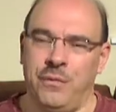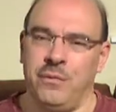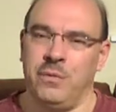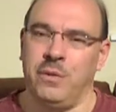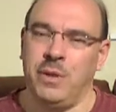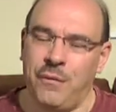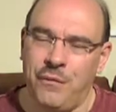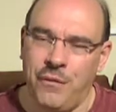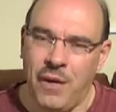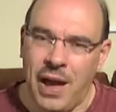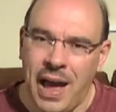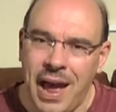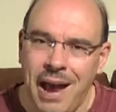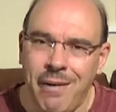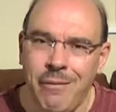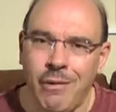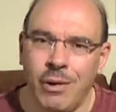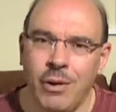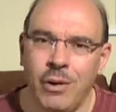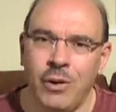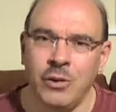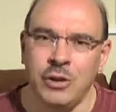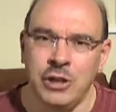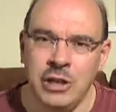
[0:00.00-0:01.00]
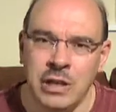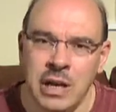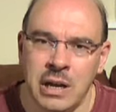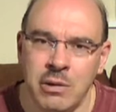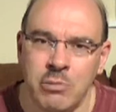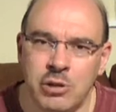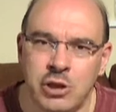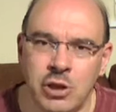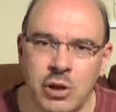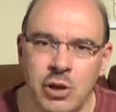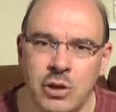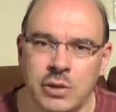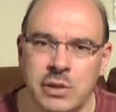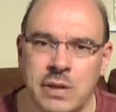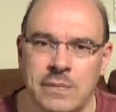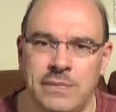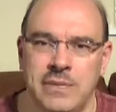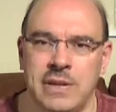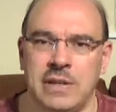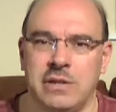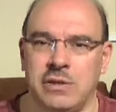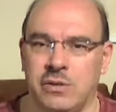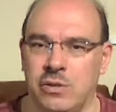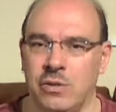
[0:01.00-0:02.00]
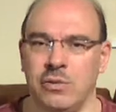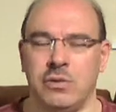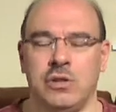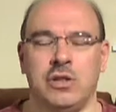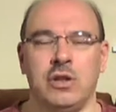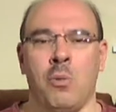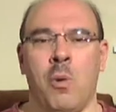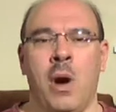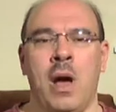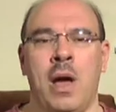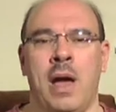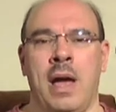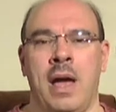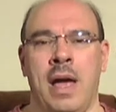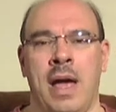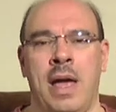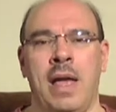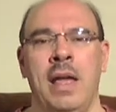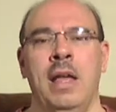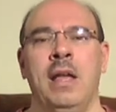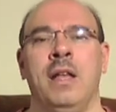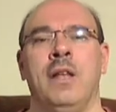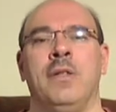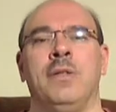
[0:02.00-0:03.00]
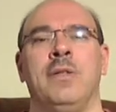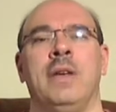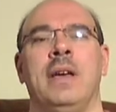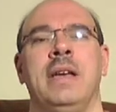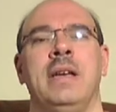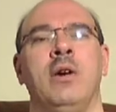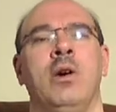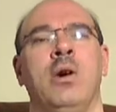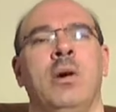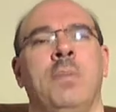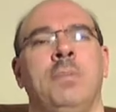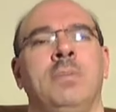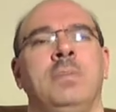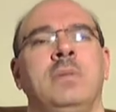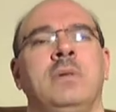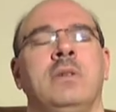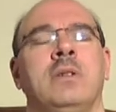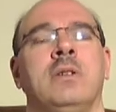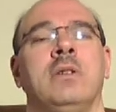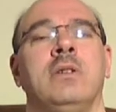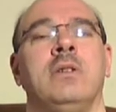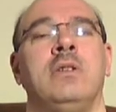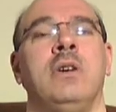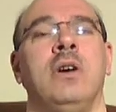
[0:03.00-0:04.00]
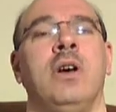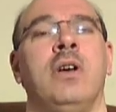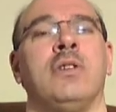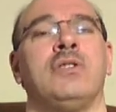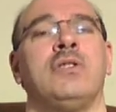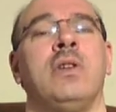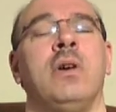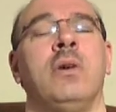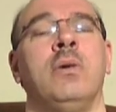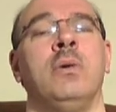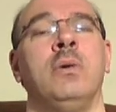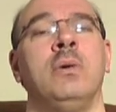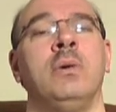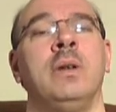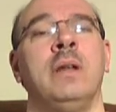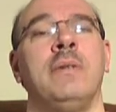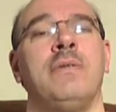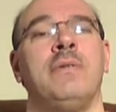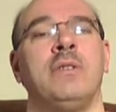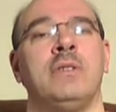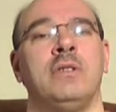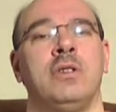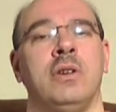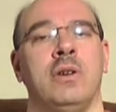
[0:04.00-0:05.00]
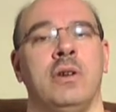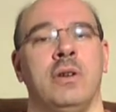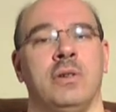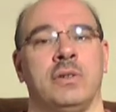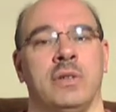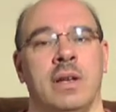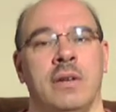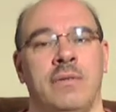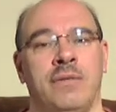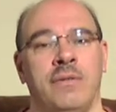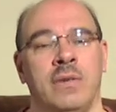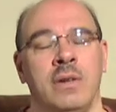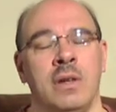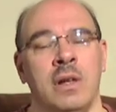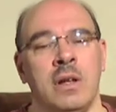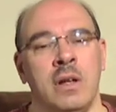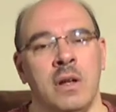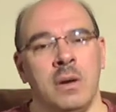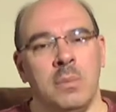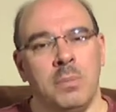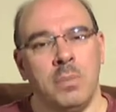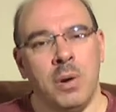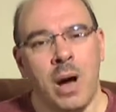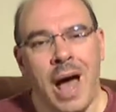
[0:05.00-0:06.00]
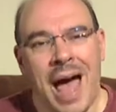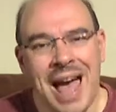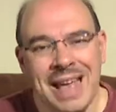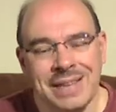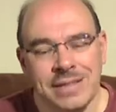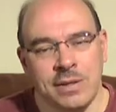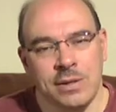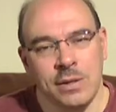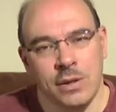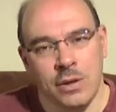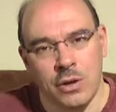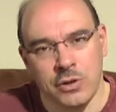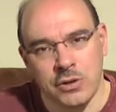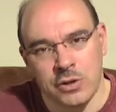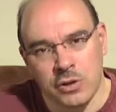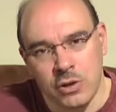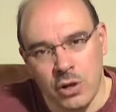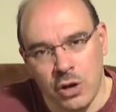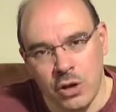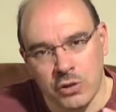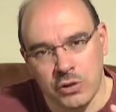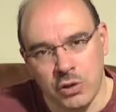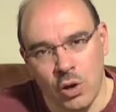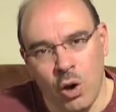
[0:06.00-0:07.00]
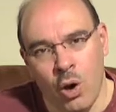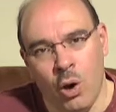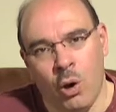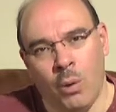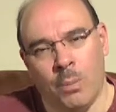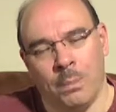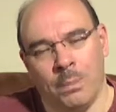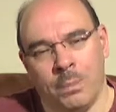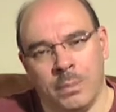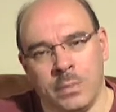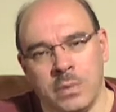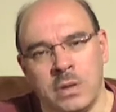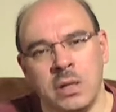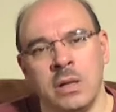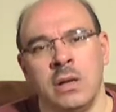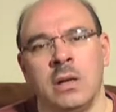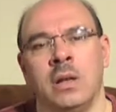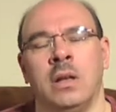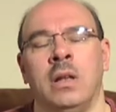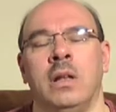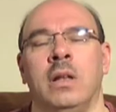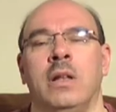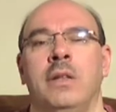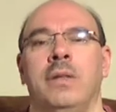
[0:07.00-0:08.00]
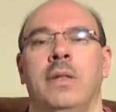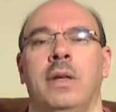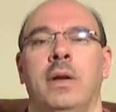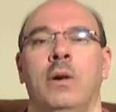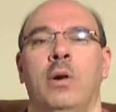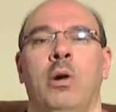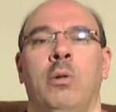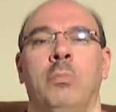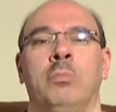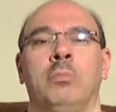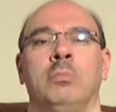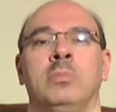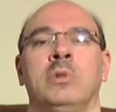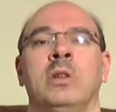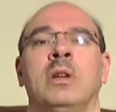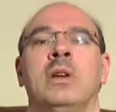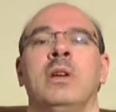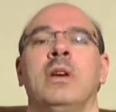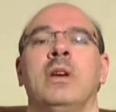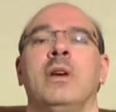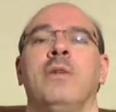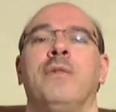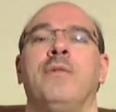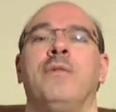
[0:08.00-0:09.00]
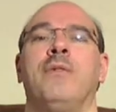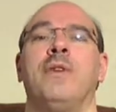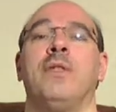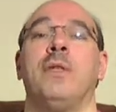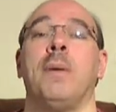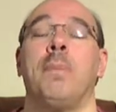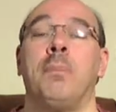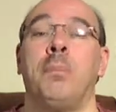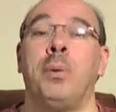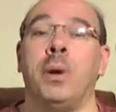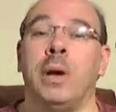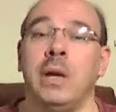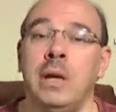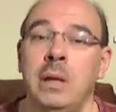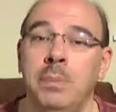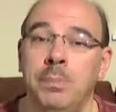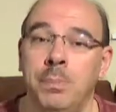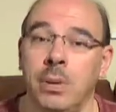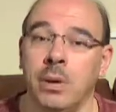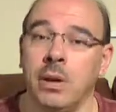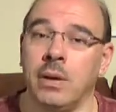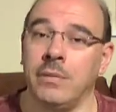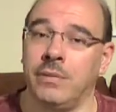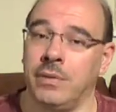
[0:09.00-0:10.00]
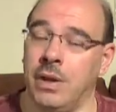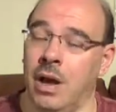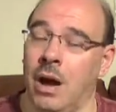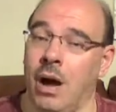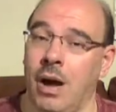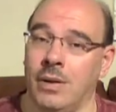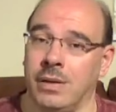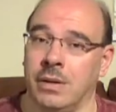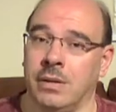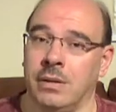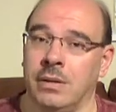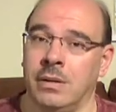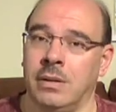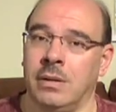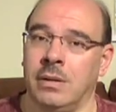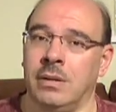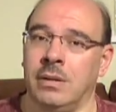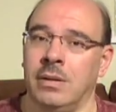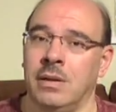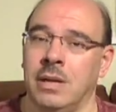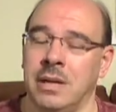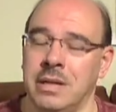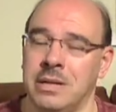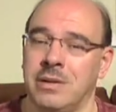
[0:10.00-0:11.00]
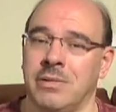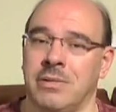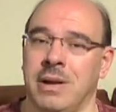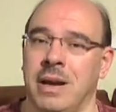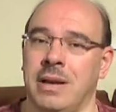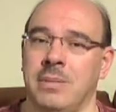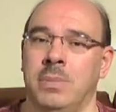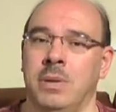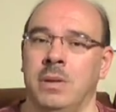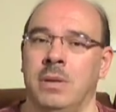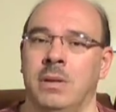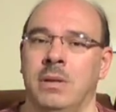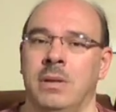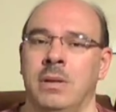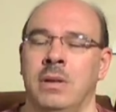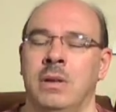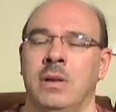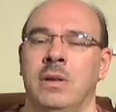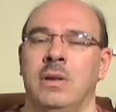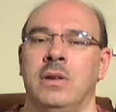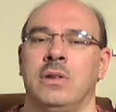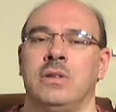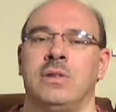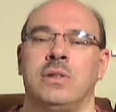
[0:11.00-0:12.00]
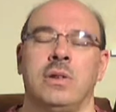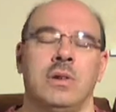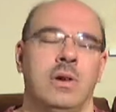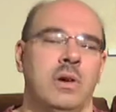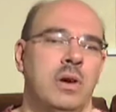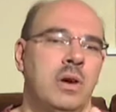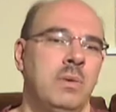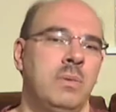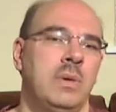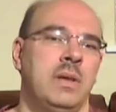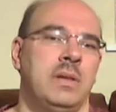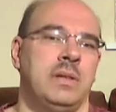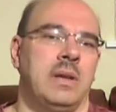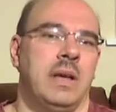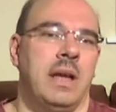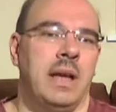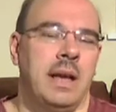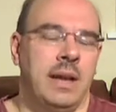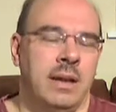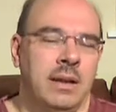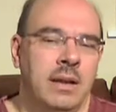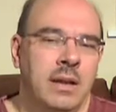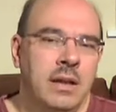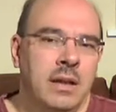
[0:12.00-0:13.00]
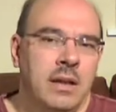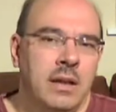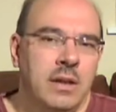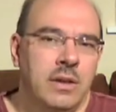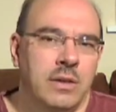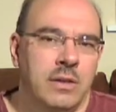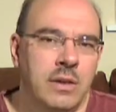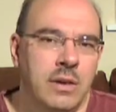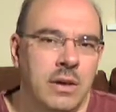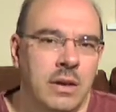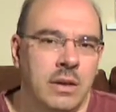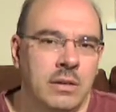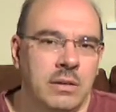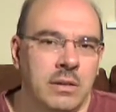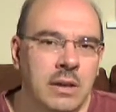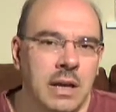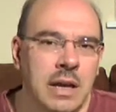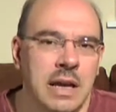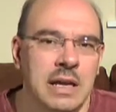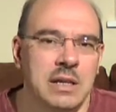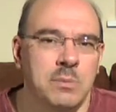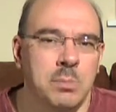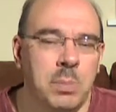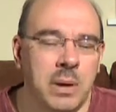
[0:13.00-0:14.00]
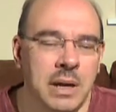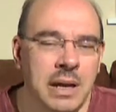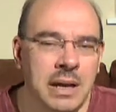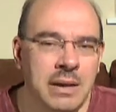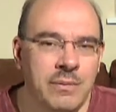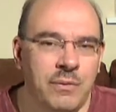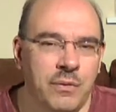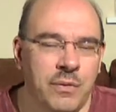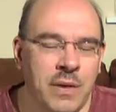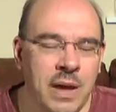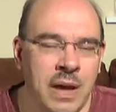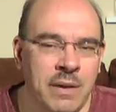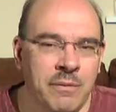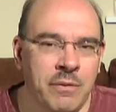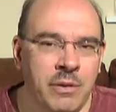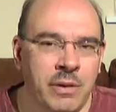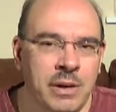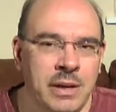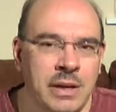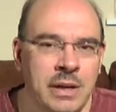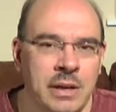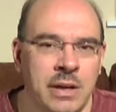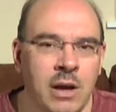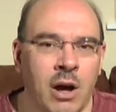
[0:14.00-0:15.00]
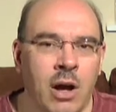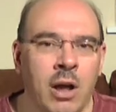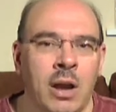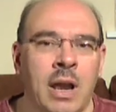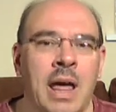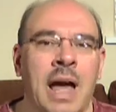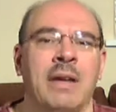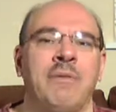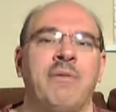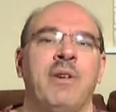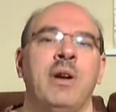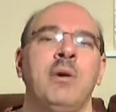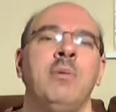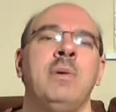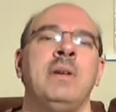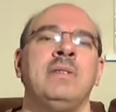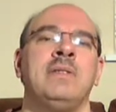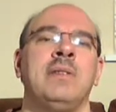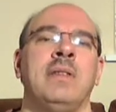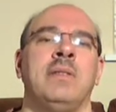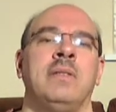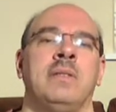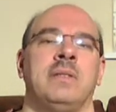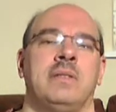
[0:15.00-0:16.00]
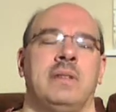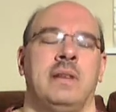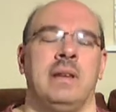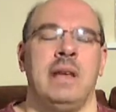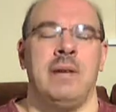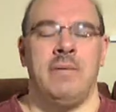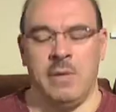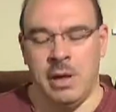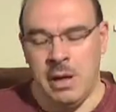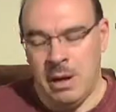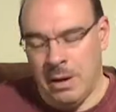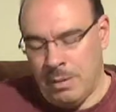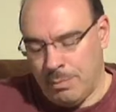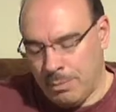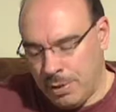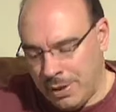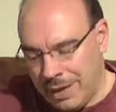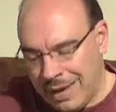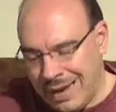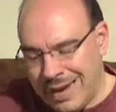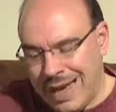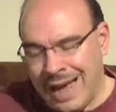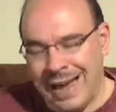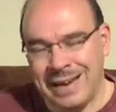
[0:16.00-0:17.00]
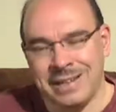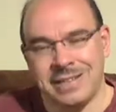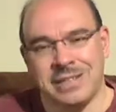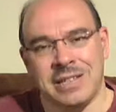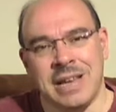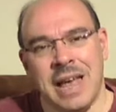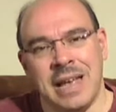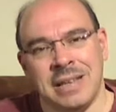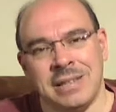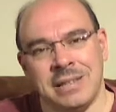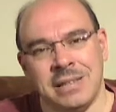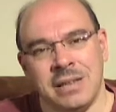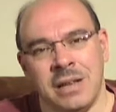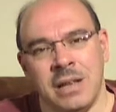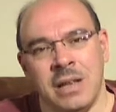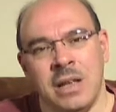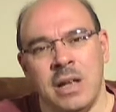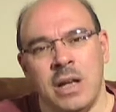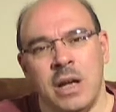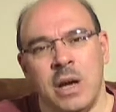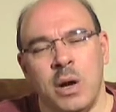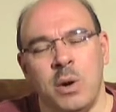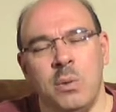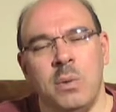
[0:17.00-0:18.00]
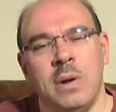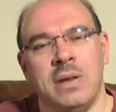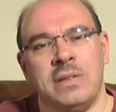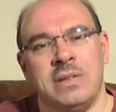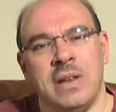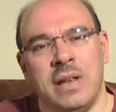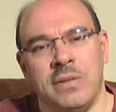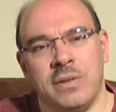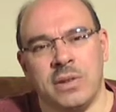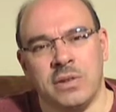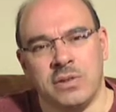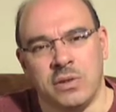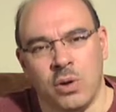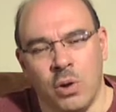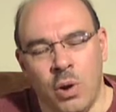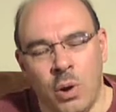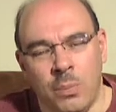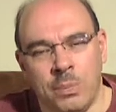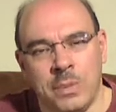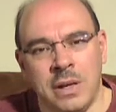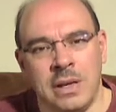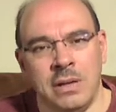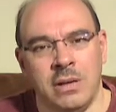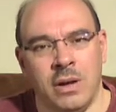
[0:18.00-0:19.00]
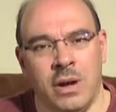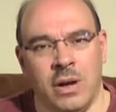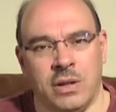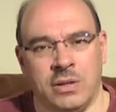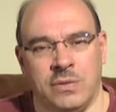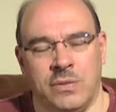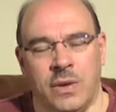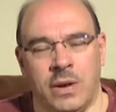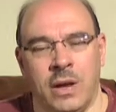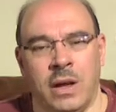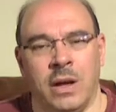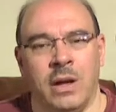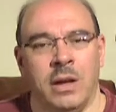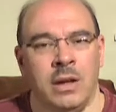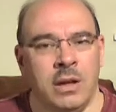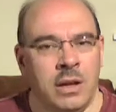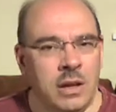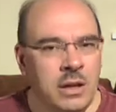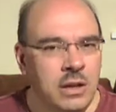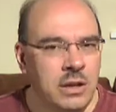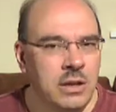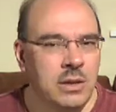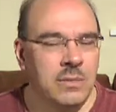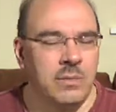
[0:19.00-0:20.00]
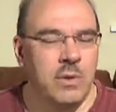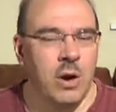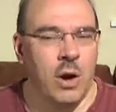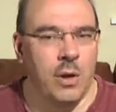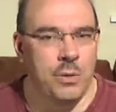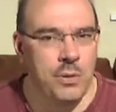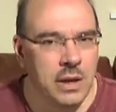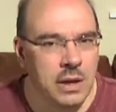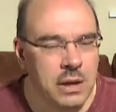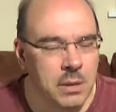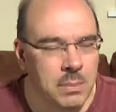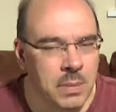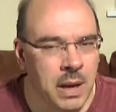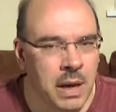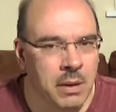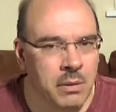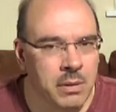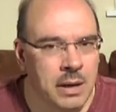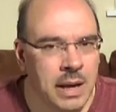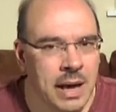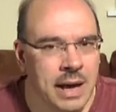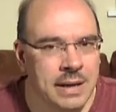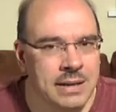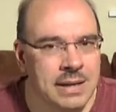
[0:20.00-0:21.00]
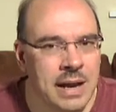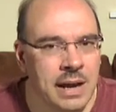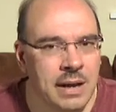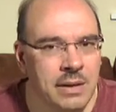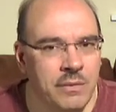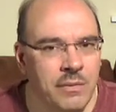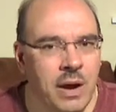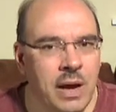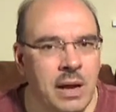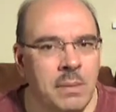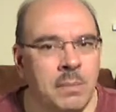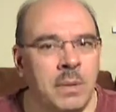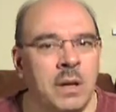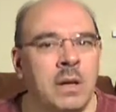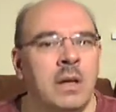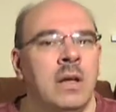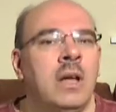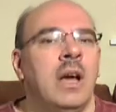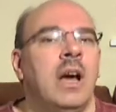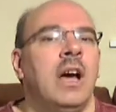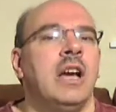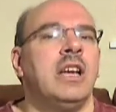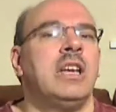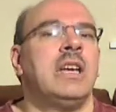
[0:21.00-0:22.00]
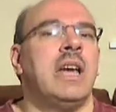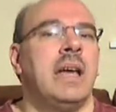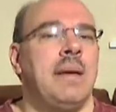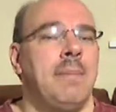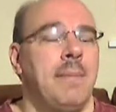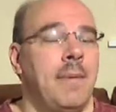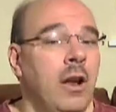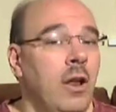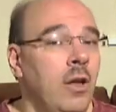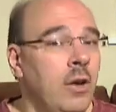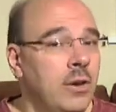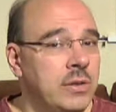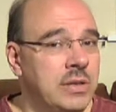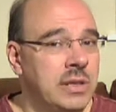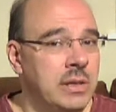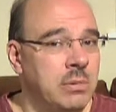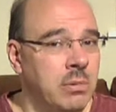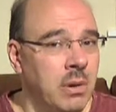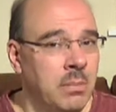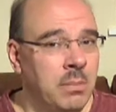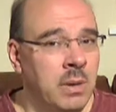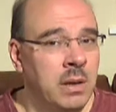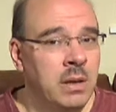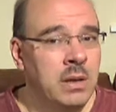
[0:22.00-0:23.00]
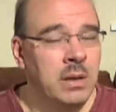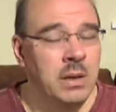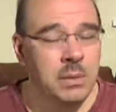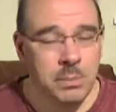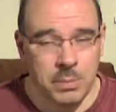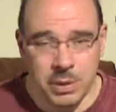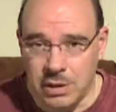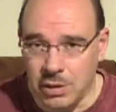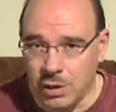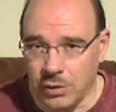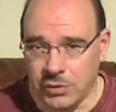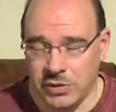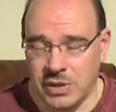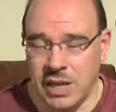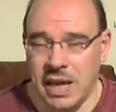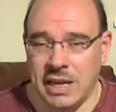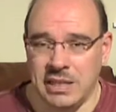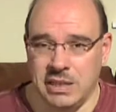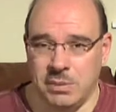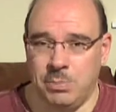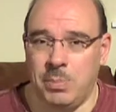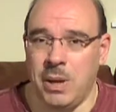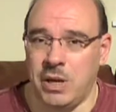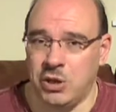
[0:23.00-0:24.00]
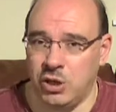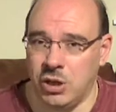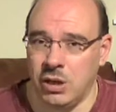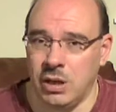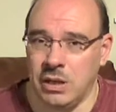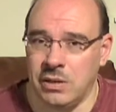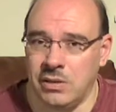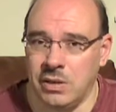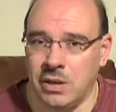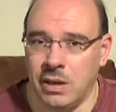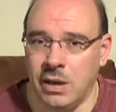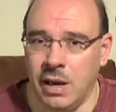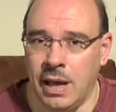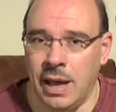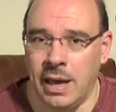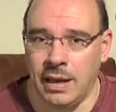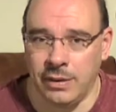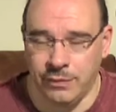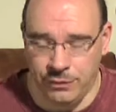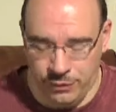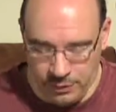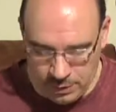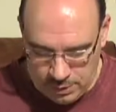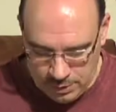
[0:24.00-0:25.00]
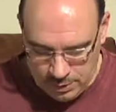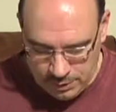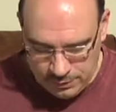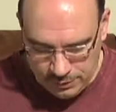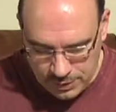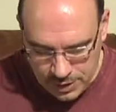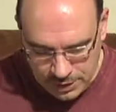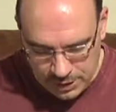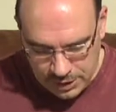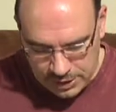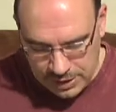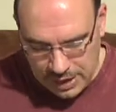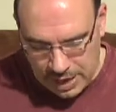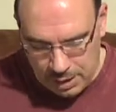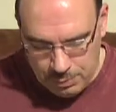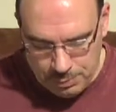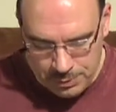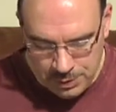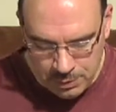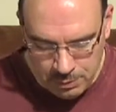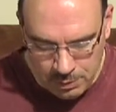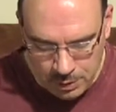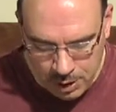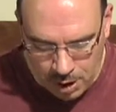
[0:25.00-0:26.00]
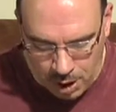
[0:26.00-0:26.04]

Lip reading: the Pharaoh knew Joseph in such a way that he opened doors not only for Joseph, But as those doors opened, they opened for the people of God. Incredible. So who is it that is bringing favour into your life? Who is it that's bringing access? Who is it that's opening doors for you? You've got to think about and identify them and keep close to them because they're special into your life. They can help you a